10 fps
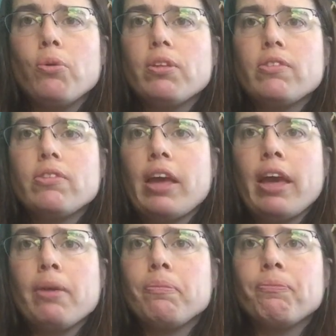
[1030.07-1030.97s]
the
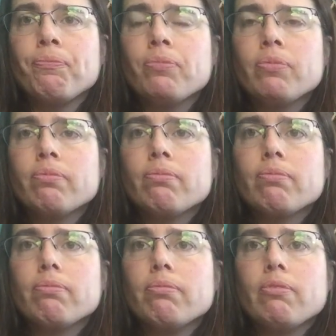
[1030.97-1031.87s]
same
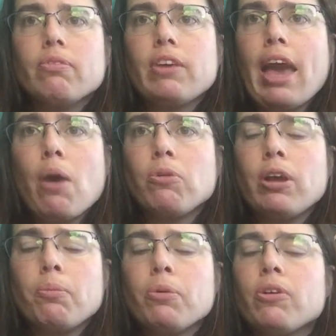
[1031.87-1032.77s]
count
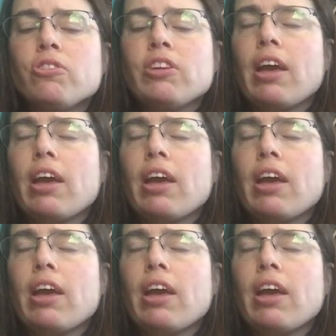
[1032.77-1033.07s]
number.